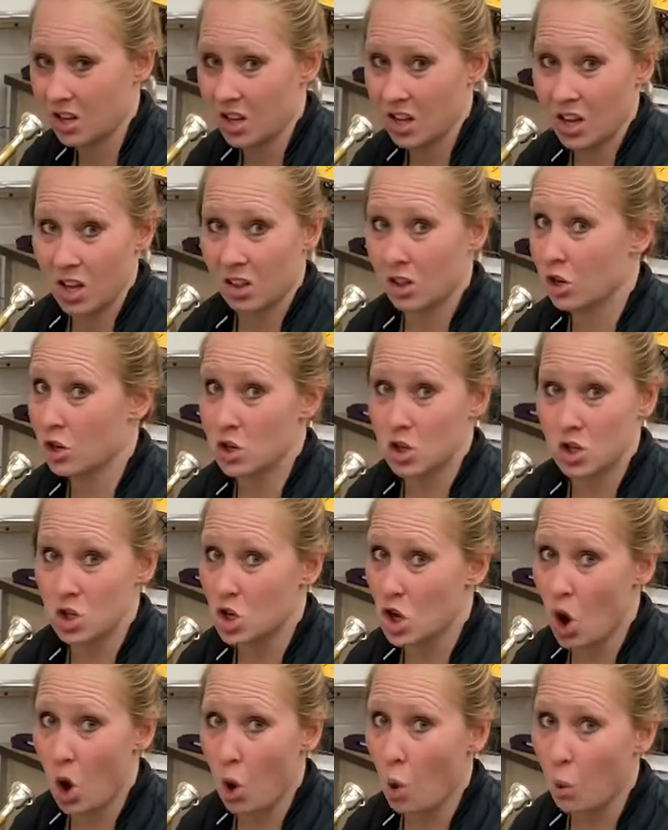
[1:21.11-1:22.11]
There's
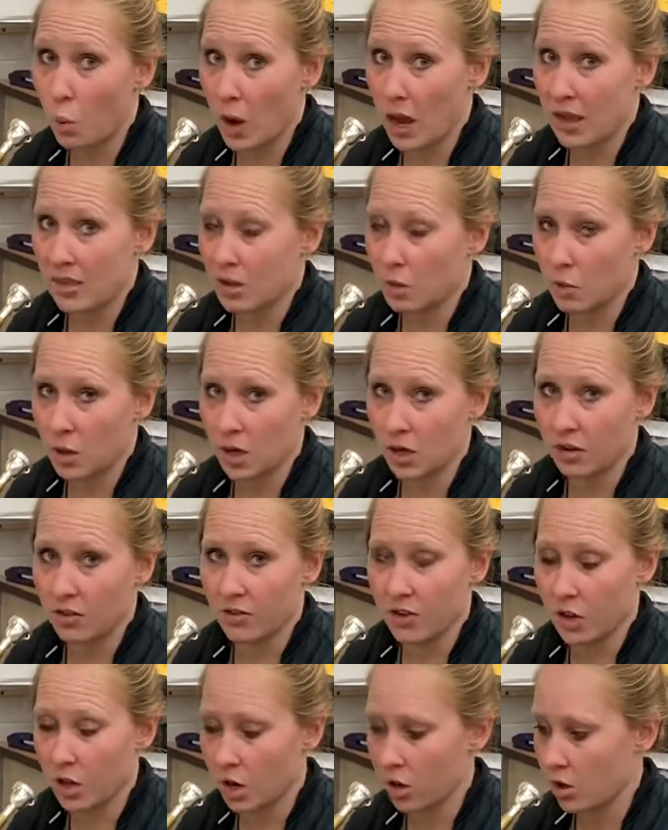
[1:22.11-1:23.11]
no way that we can fill
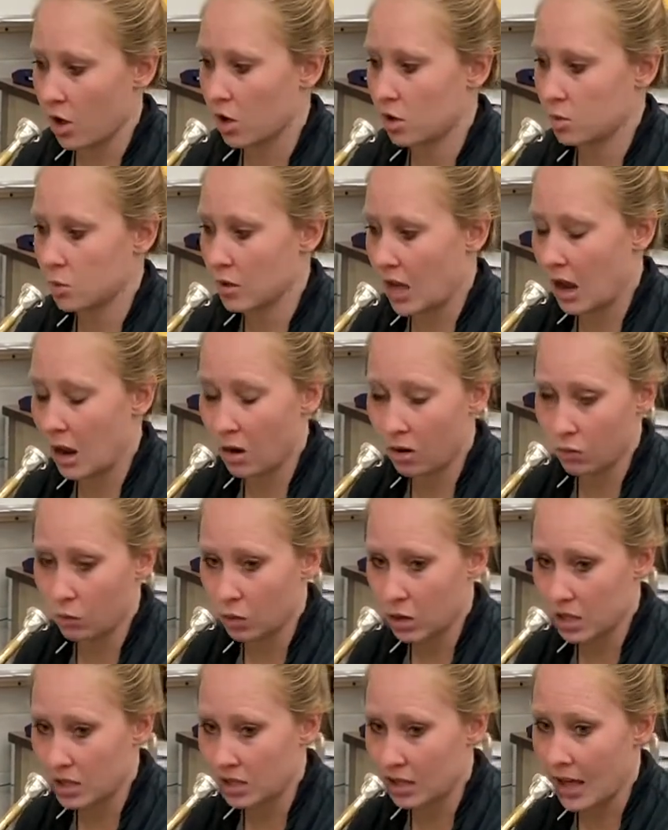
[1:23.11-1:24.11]
our lungs with air if we
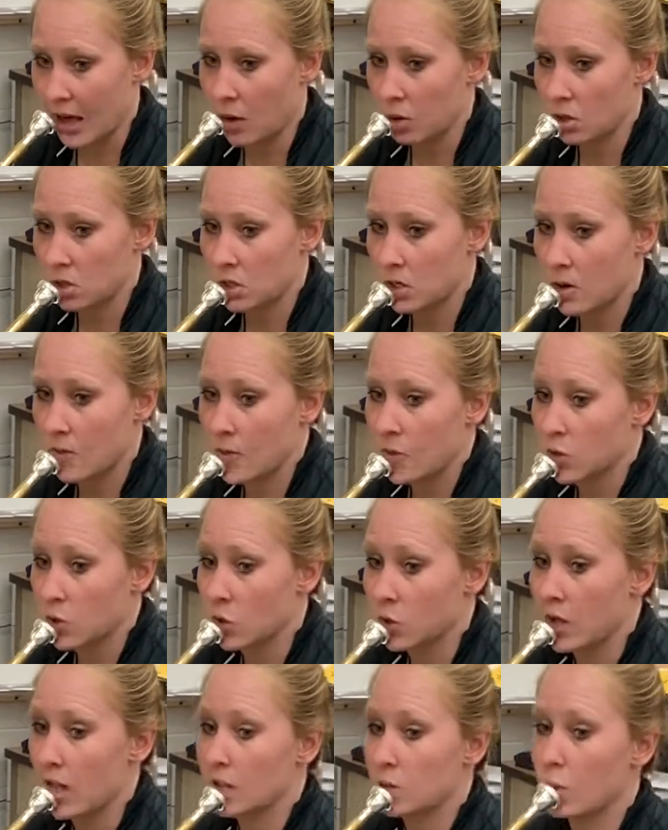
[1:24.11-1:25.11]
slouch. So
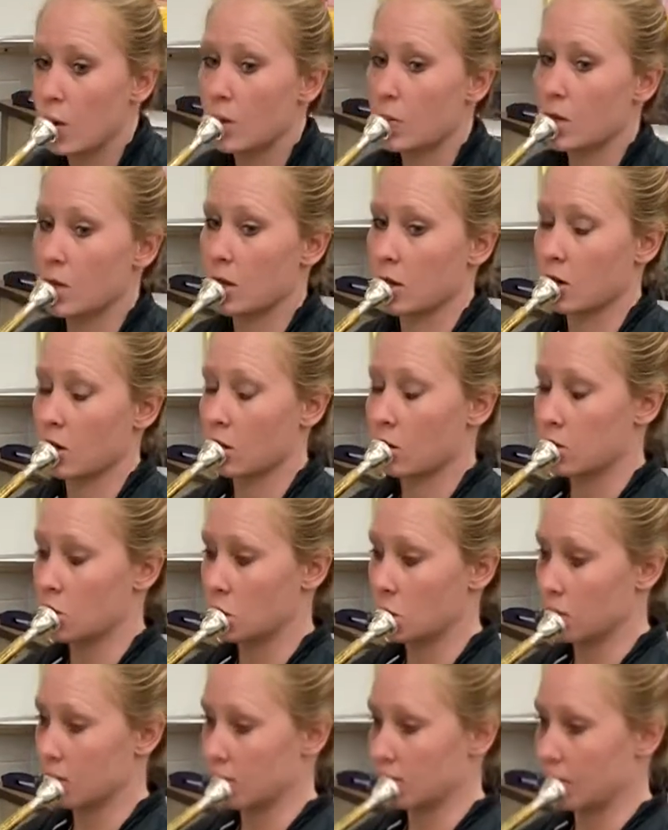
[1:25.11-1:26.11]
that's why we encourage you
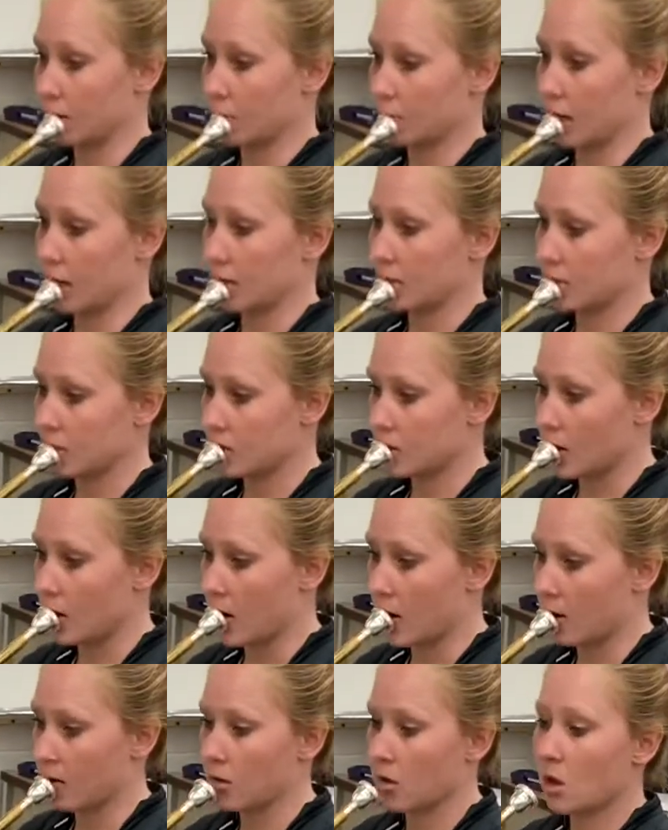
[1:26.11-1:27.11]
to sit up nice and
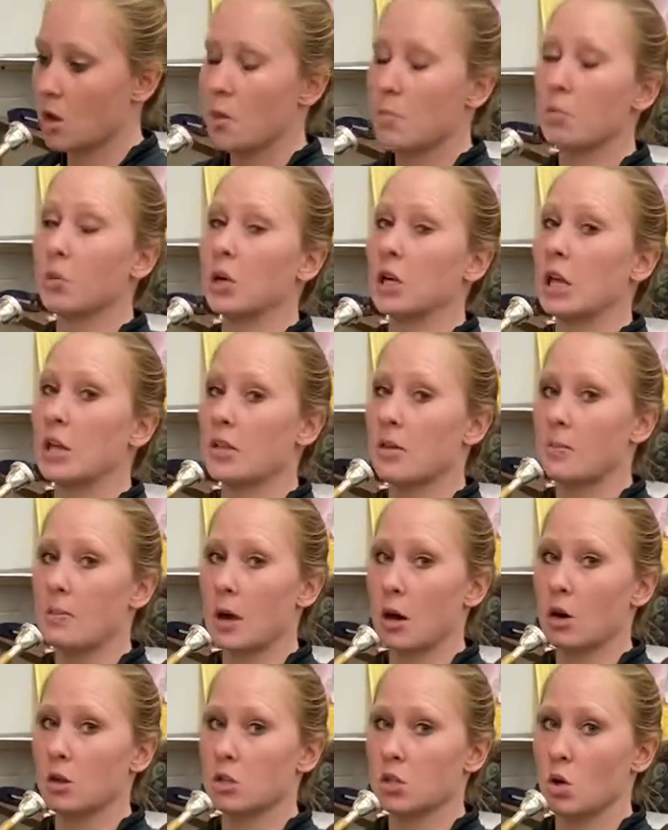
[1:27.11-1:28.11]
tall, bringing the
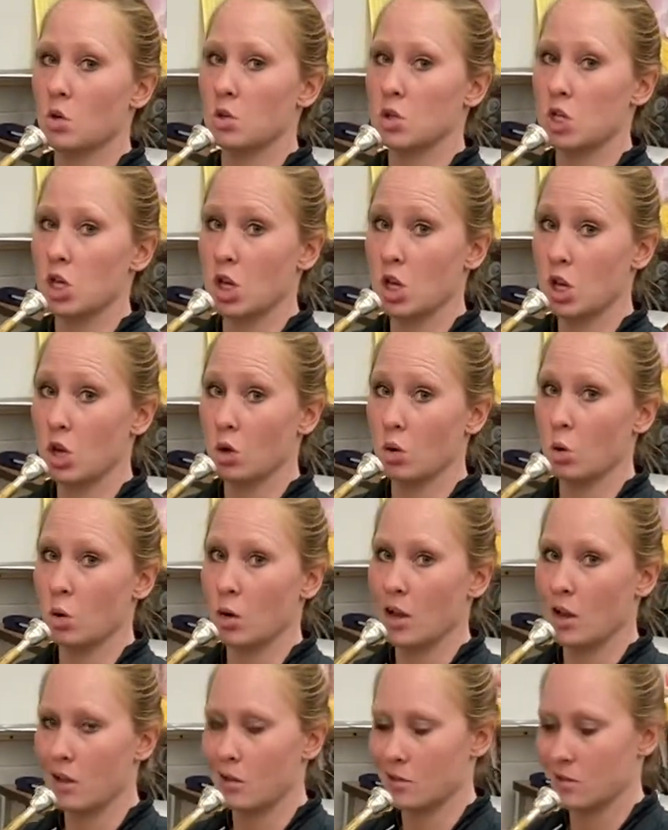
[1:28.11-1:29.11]
baritone to you
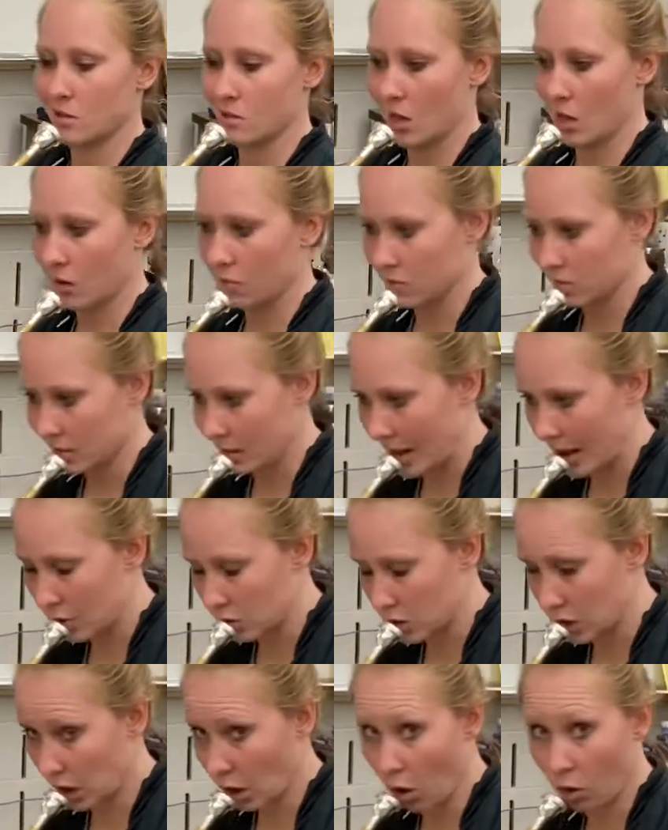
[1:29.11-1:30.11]
instead of
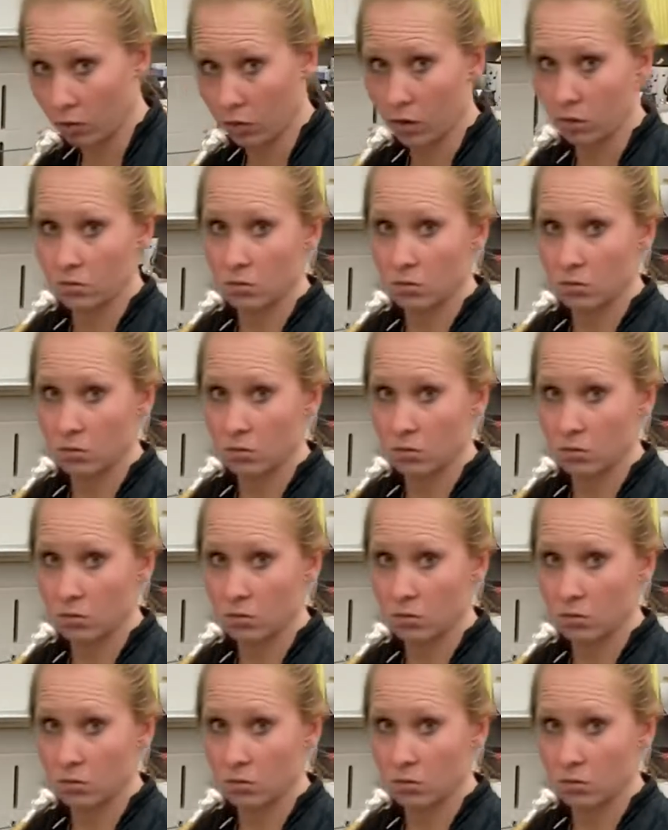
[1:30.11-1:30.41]
slouching over.